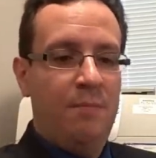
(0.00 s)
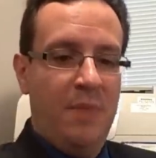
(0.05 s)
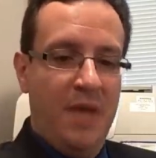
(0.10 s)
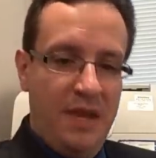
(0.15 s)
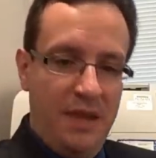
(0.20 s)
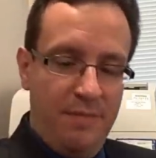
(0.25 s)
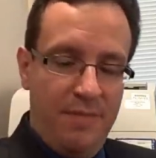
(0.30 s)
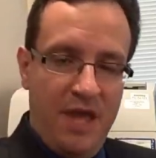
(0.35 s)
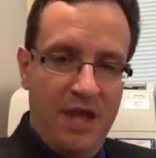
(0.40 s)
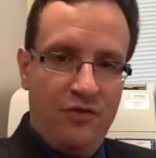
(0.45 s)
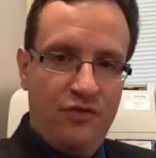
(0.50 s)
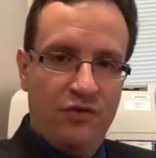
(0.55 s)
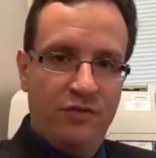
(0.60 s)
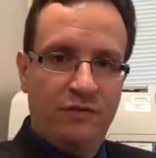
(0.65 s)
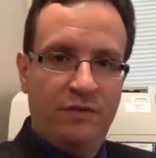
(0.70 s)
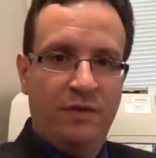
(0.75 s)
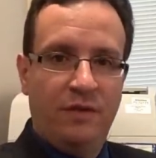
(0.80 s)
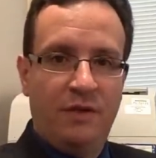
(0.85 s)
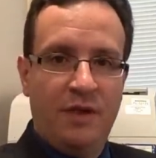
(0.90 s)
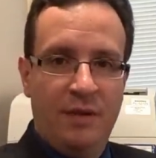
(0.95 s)
Many
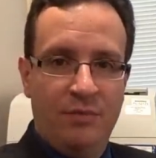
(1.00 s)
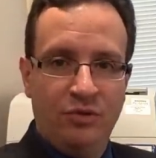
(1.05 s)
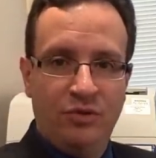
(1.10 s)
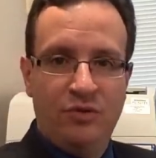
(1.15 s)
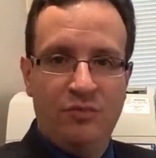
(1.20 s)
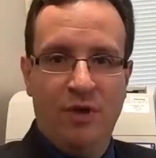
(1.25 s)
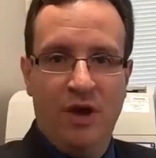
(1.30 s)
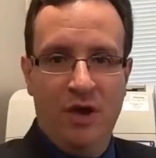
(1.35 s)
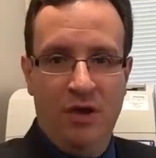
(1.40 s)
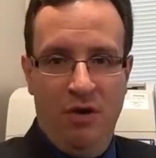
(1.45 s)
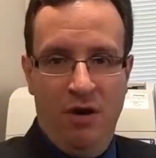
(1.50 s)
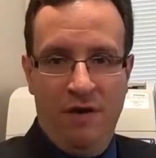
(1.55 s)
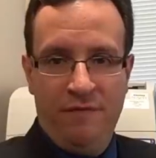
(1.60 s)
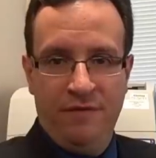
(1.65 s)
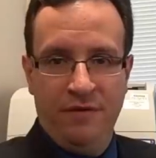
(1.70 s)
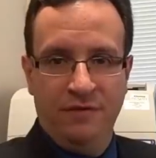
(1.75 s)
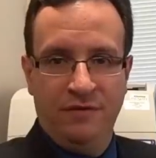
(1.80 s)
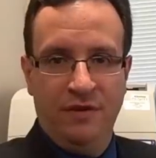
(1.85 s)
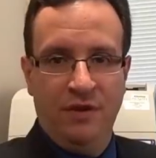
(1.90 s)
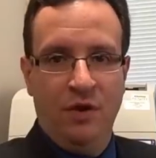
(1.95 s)
patients that come into my
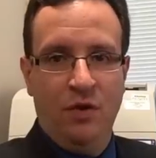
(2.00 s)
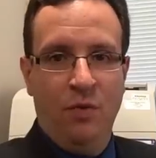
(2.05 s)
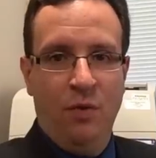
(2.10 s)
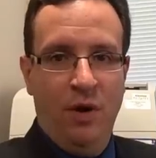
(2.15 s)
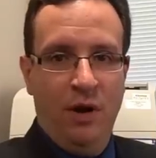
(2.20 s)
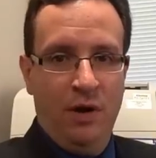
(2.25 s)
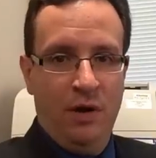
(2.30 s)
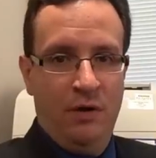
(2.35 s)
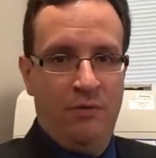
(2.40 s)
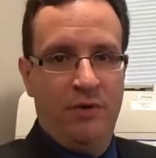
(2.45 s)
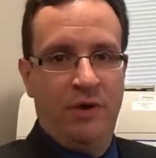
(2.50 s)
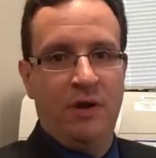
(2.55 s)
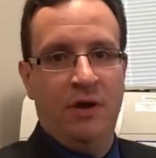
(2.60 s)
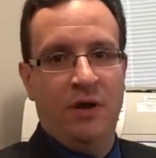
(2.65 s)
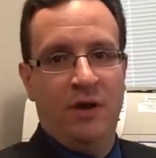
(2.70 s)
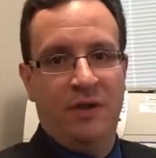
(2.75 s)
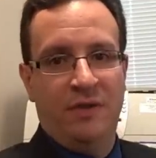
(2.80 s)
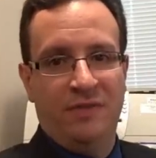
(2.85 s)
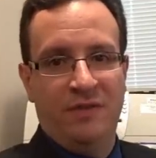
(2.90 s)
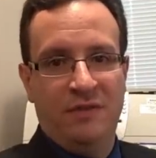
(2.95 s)
office inquire
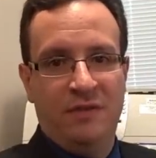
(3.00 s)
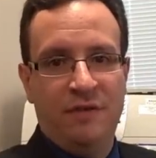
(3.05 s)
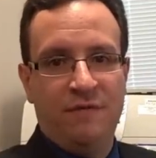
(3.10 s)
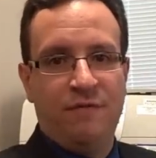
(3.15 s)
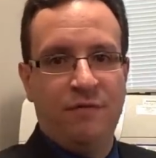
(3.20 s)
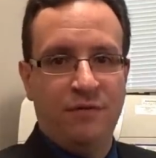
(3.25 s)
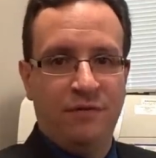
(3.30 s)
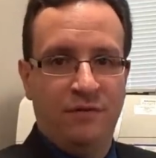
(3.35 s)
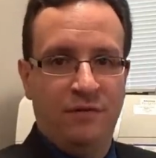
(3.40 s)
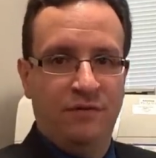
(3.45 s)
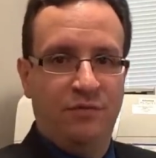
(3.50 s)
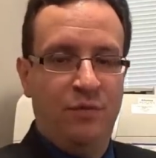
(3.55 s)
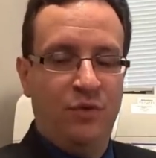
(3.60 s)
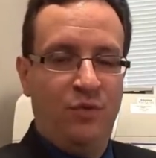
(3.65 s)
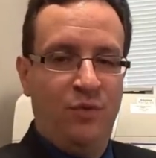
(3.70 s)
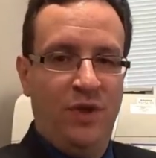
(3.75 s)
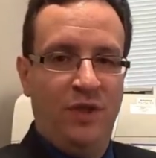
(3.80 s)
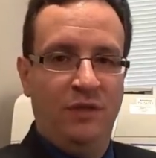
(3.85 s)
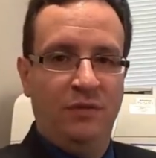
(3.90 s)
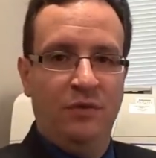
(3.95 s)
regarding the differences
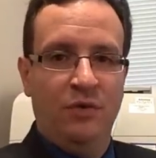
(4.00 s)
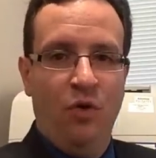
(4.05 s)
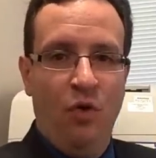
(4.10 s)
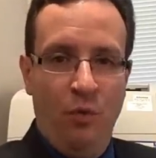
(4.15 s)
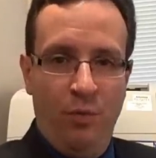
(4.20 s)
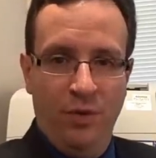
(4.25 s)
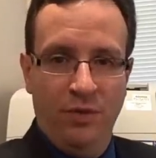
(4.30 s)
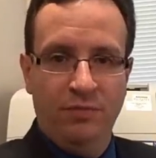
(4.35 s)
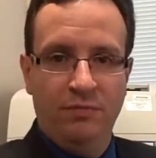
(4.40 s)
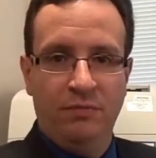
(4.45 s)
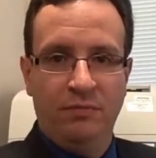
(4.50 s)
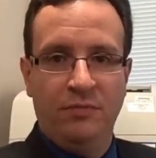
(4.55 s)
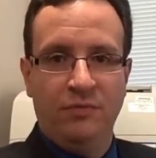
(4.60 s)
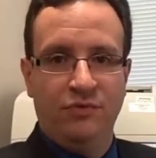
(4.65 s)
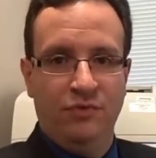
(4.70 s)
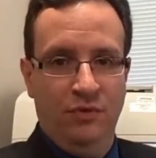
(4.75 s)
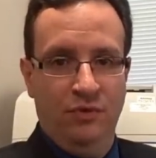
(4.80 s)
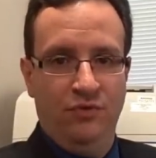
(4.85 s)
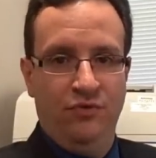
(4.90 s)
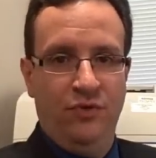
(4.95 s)
between open
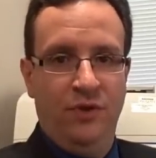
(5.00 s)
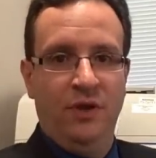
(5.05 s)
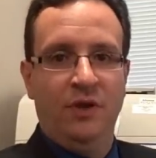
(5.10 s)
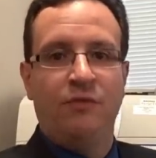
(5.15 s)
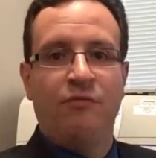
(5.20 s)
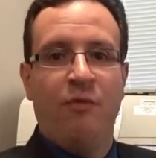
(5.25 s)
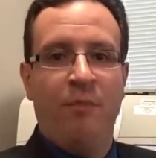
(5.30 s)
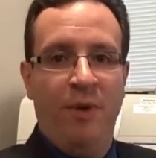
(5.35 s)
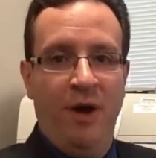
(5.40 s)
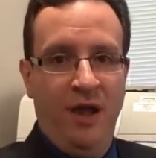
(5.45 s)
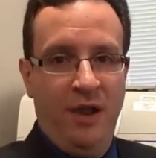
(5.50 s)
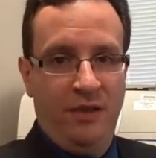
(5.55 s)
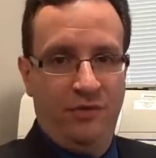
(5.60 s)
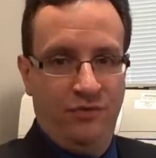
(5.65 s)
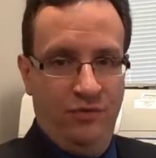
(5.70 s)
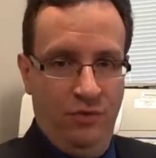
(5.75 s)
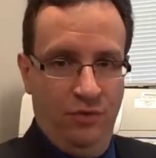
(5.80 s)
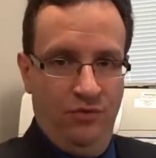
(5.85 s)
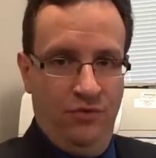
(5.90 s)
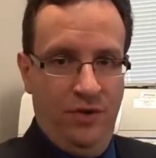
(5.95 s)
surgery and
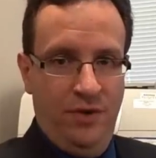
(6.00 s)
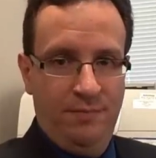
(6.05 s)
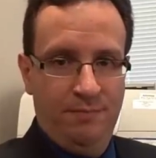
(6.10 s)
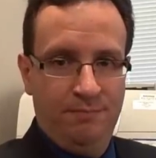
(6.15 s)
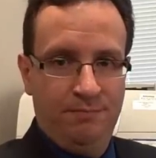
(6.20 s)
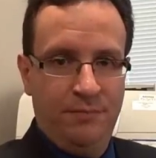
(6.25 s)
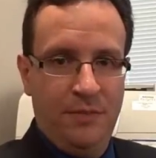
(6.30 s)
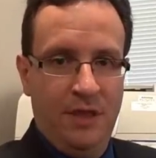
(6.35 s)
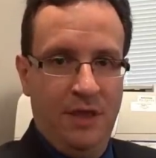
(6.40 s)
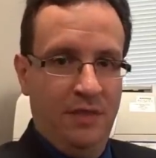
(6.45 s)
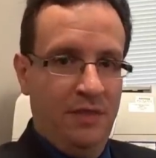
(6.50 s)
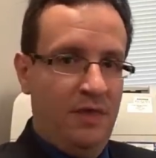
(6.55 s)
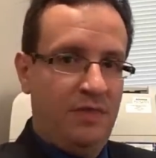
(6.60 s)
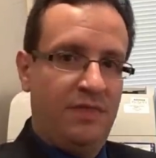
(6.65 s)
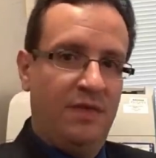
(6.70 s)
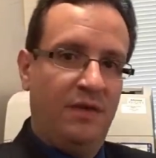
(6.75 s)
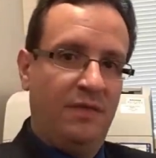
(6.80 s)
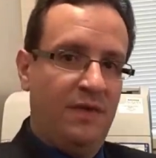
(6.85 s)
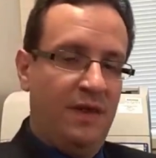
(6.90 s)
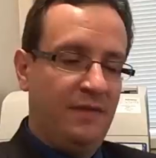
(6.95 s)
robotic surgery, and I
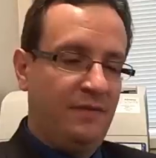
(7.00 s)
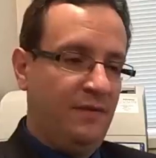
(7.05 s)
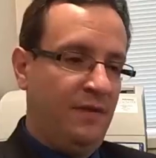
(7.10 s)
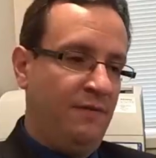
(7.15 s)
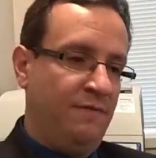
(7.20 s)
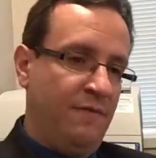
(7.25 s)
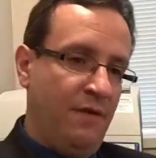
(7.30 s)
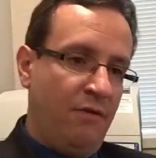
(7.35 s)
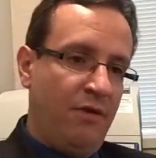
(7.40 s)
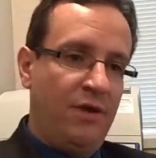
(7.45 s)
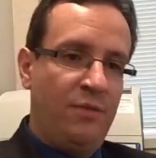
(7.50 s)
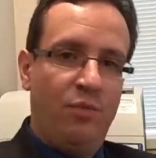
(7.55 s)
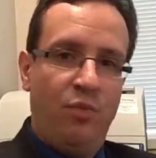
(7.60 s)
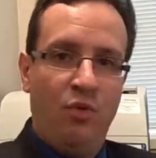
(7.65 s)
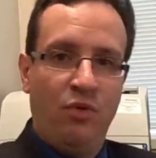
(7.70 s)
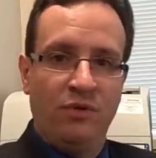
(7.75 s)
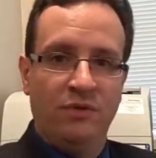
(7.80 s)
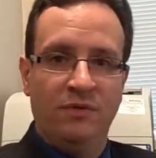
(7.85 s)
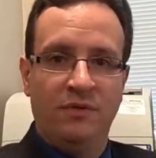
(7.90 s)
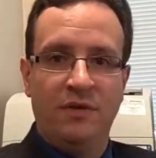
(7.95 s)
think that's a very
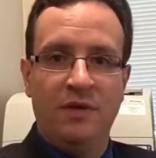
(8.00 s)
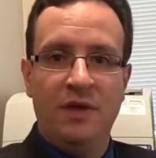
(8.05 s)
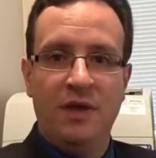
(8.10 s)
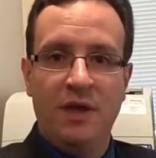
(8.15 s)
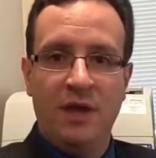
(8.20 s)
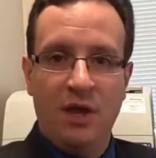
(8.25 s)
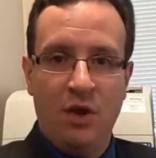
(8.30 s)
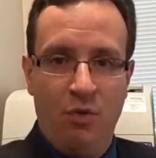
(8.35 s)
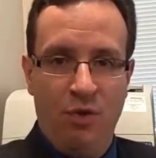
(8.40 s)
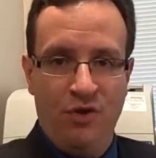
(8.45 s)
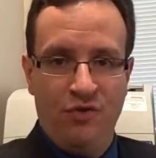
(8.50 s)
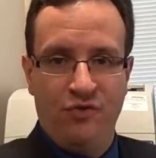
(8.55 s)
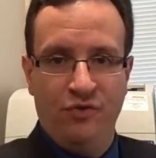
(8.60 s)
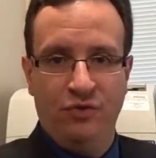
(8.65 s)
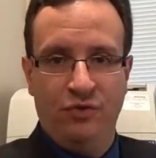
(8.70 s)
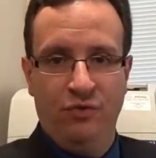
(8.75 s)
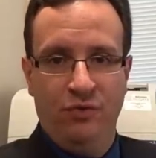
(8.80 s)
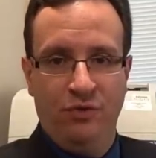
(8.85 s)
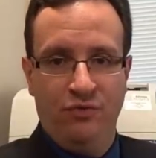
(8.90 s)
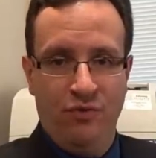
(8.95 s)
important
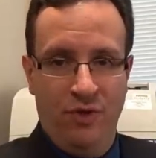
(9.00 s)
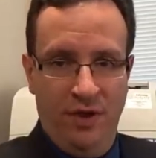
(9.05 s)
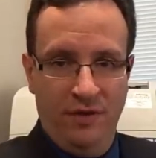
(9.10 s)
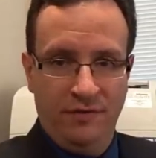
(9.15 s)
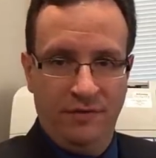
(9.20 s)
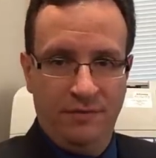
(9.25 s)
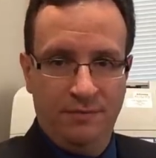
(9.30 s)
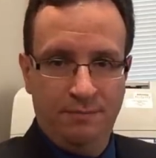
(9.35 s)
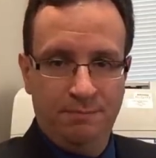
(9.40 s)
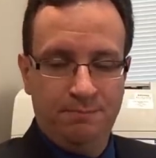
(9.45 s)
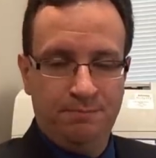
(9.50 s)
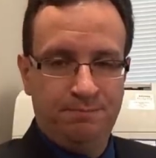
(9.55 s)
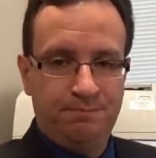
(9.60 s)
question to address.